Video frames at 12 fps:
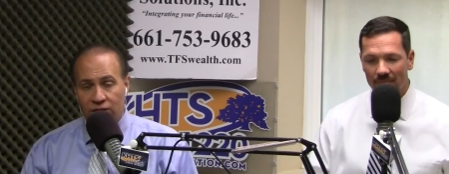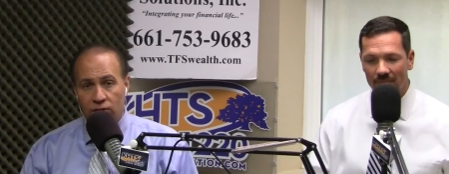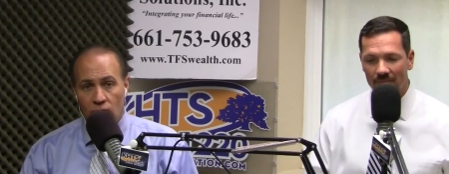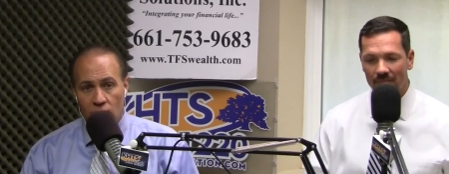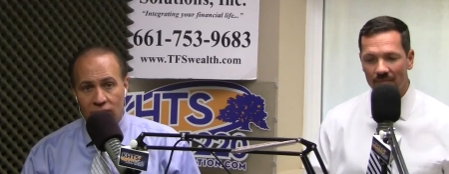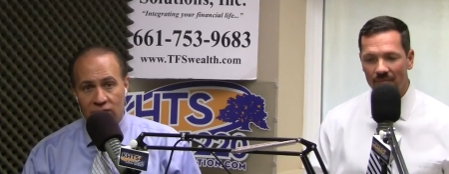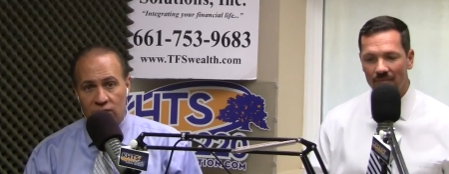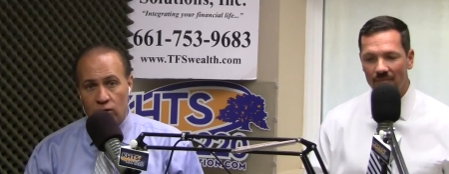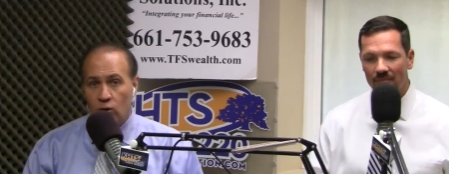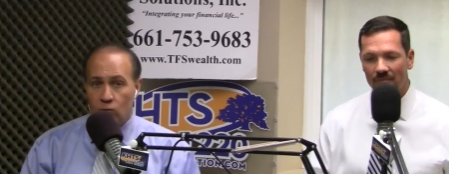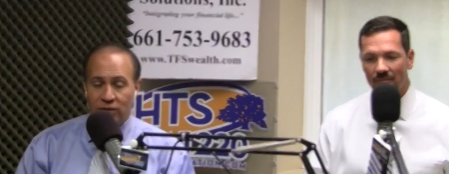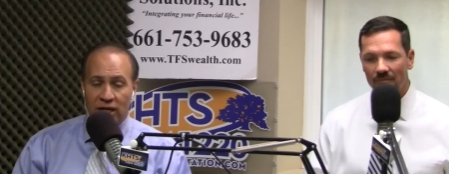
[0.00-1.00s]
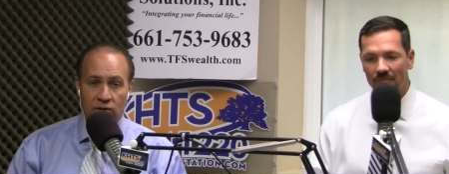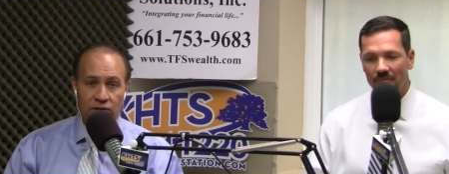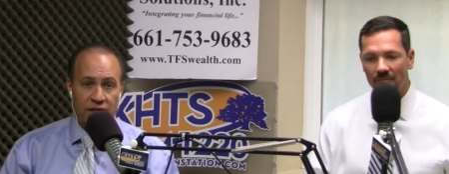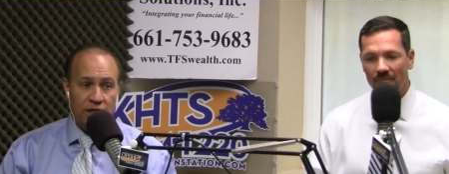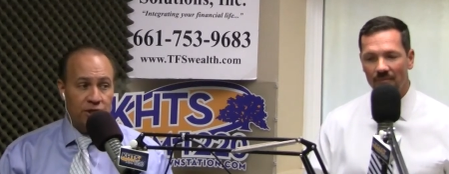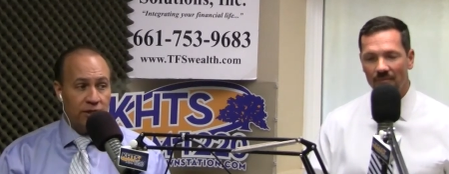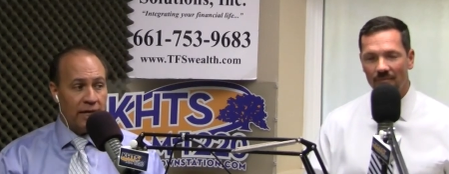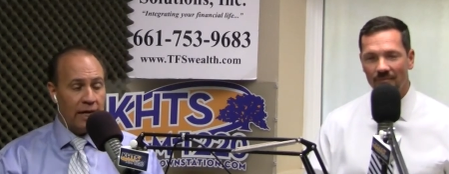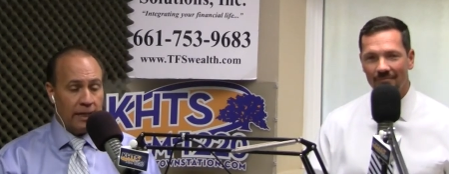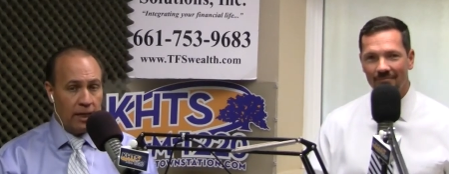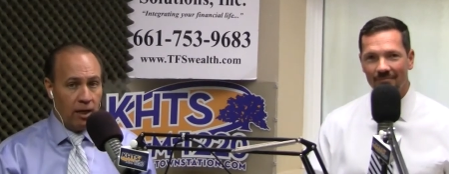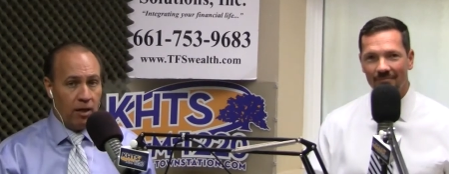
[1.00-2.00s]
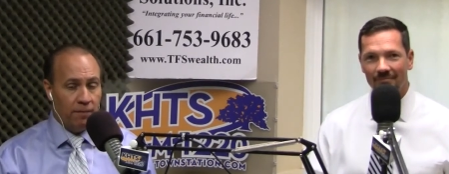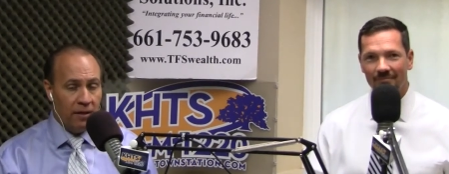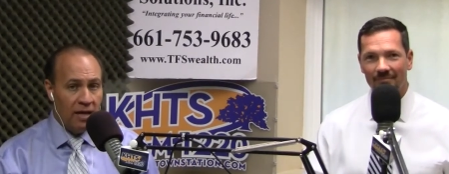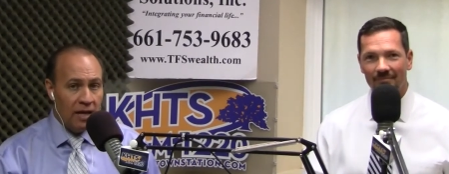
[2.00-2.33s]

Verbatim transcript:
Speaker 1: get a hold of us at hometownstation.com.